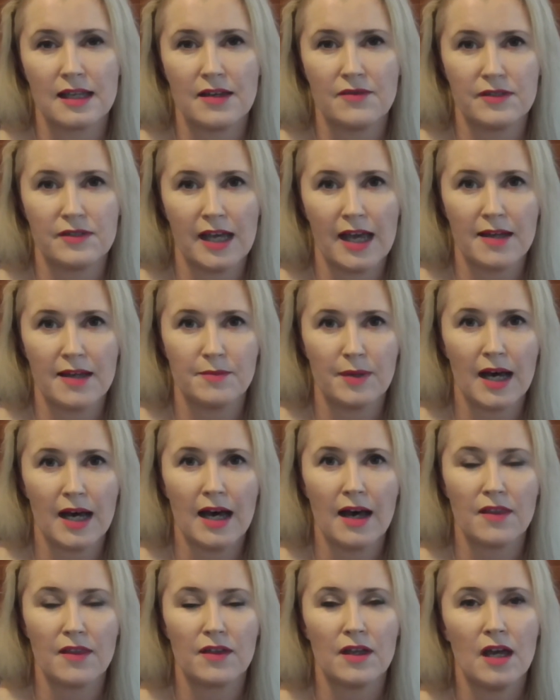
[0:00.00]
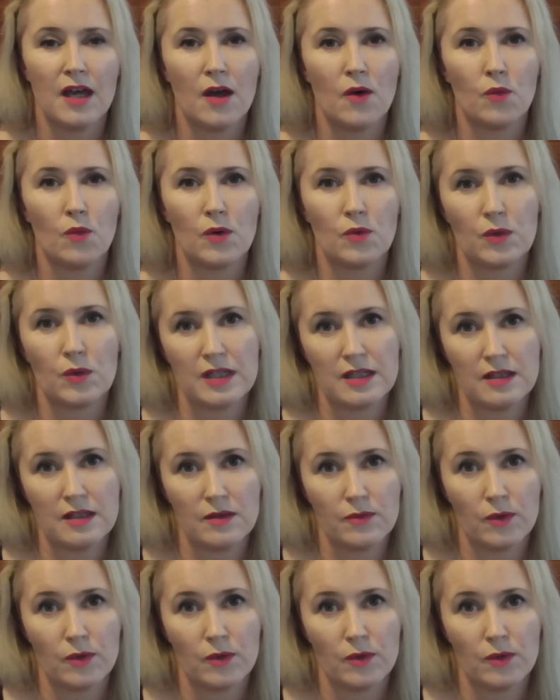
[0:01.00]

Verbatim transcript: left-hand path when we